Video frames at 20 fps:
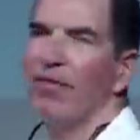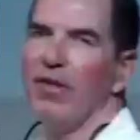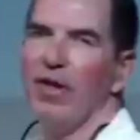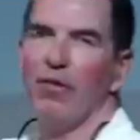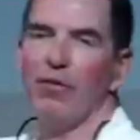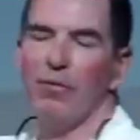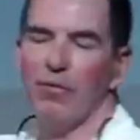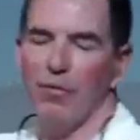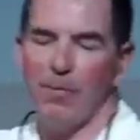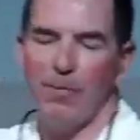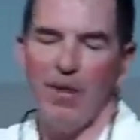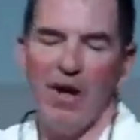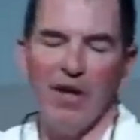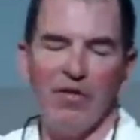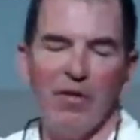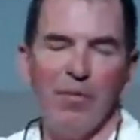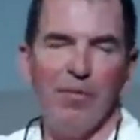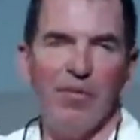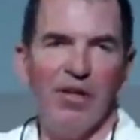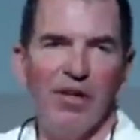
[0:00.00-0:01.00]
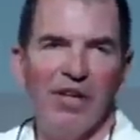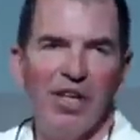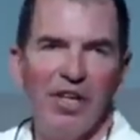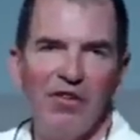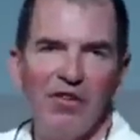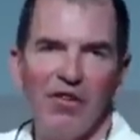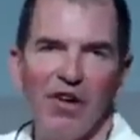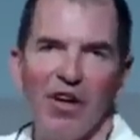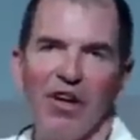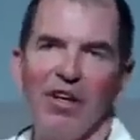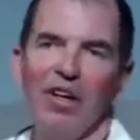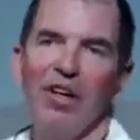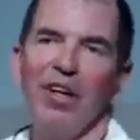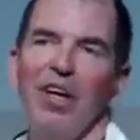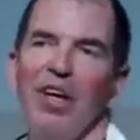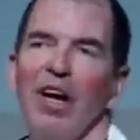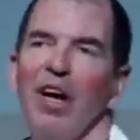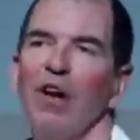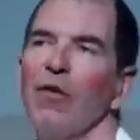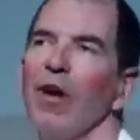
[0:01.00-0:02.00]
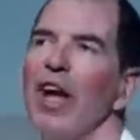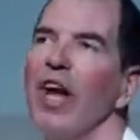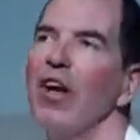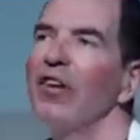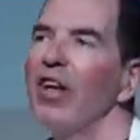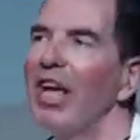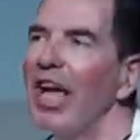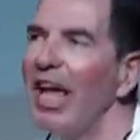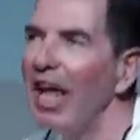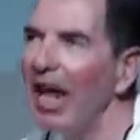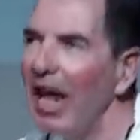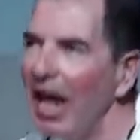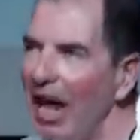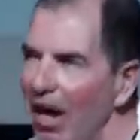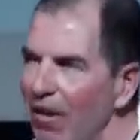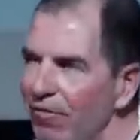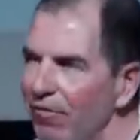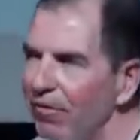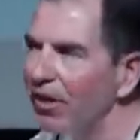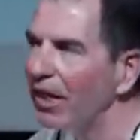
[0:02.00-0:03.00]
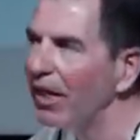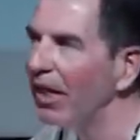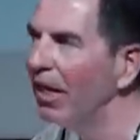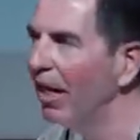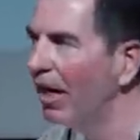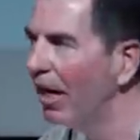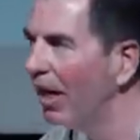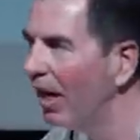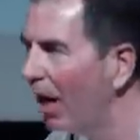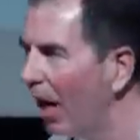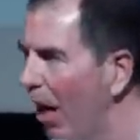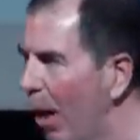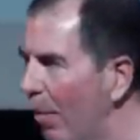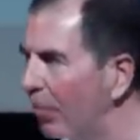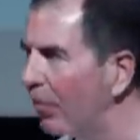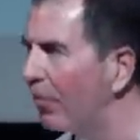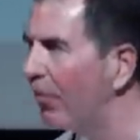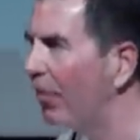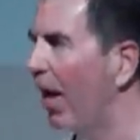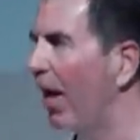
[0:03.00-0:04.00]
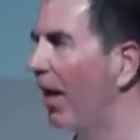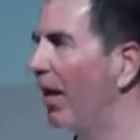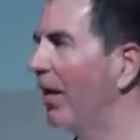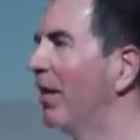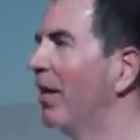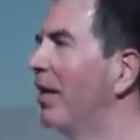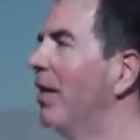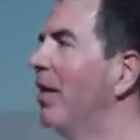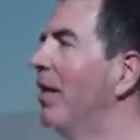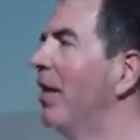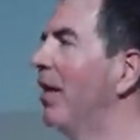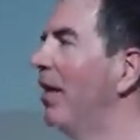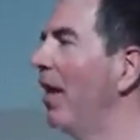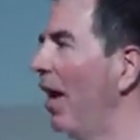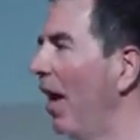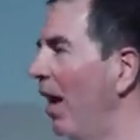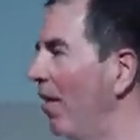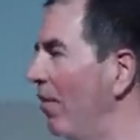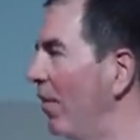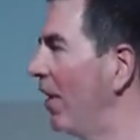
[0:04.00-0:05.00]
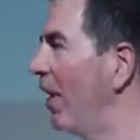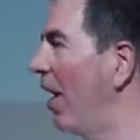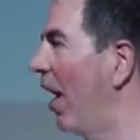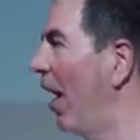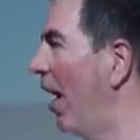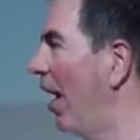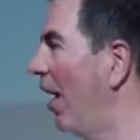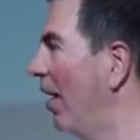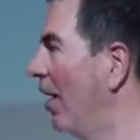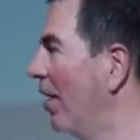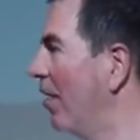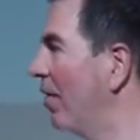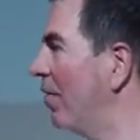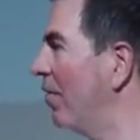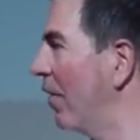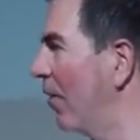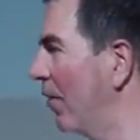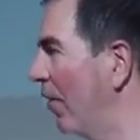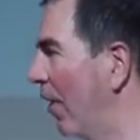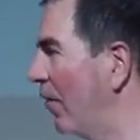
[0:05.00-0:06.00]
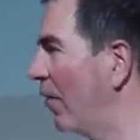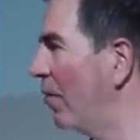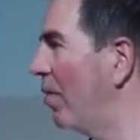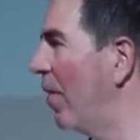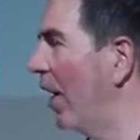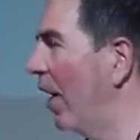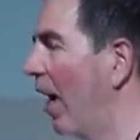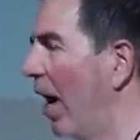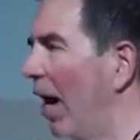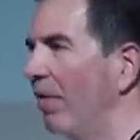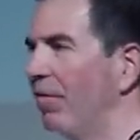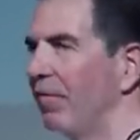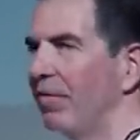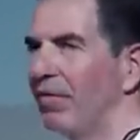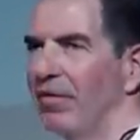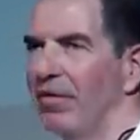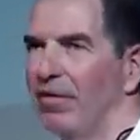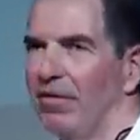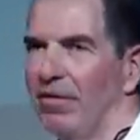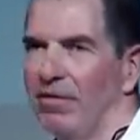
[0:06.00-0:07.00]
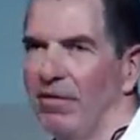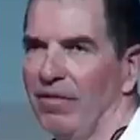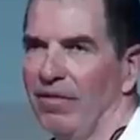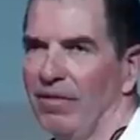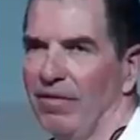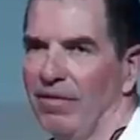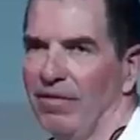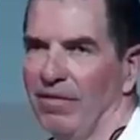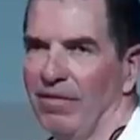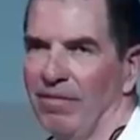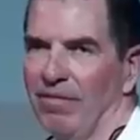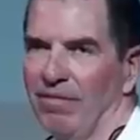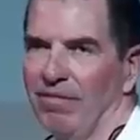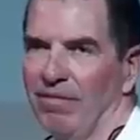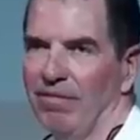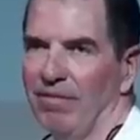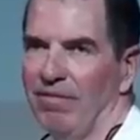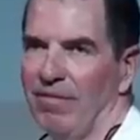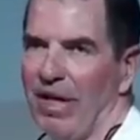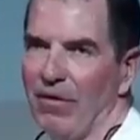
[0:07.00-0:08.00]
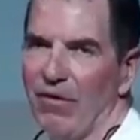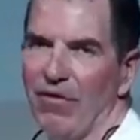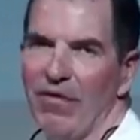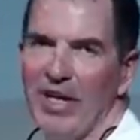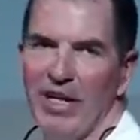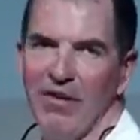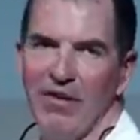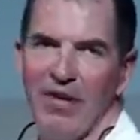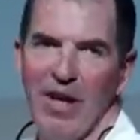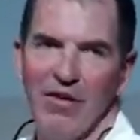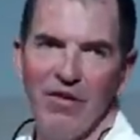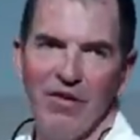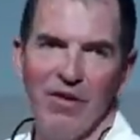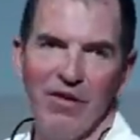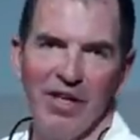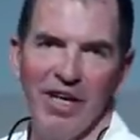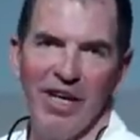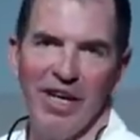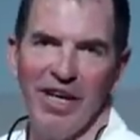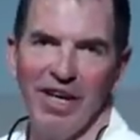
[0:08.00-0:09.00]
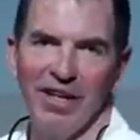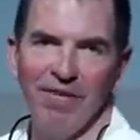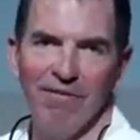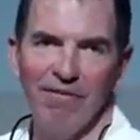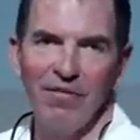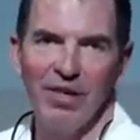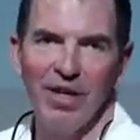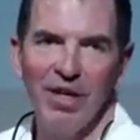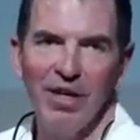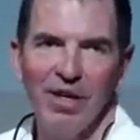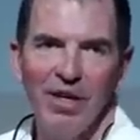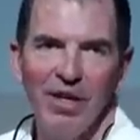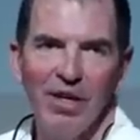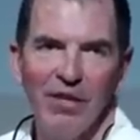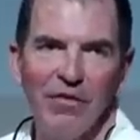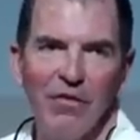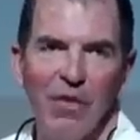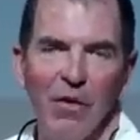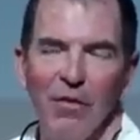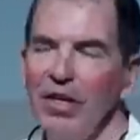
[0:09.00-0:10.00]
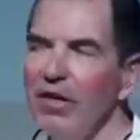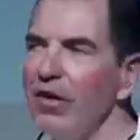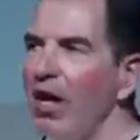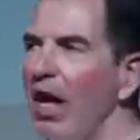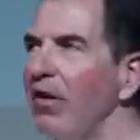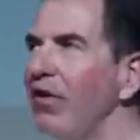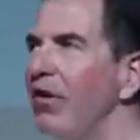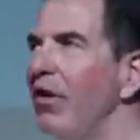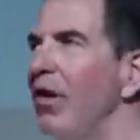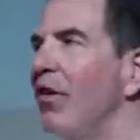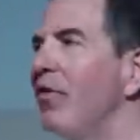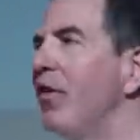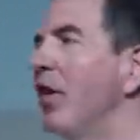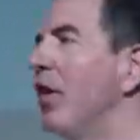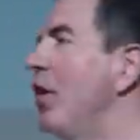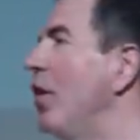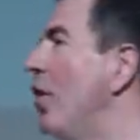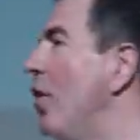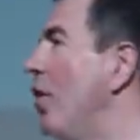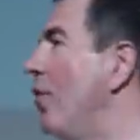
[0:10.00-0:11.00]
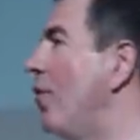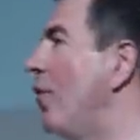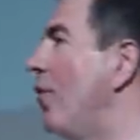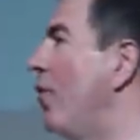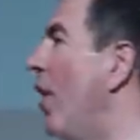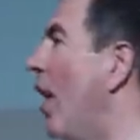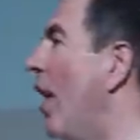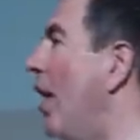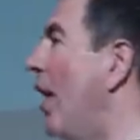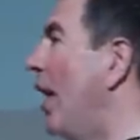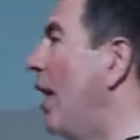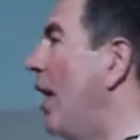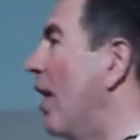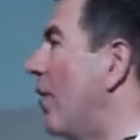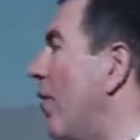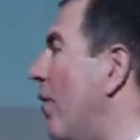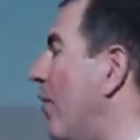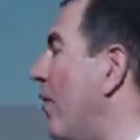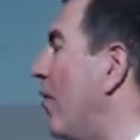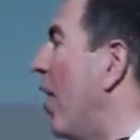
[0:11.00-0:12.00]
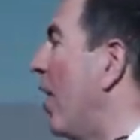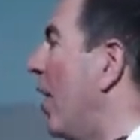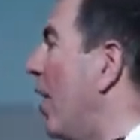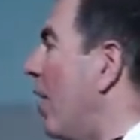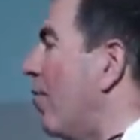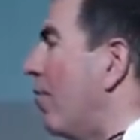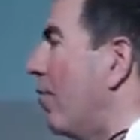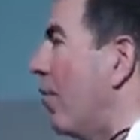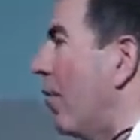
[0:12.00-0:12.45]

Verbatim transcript: of this responsibility chart around every upset every day for the rest of my life. That's the intention key. So, intention is a huge study. It's a study of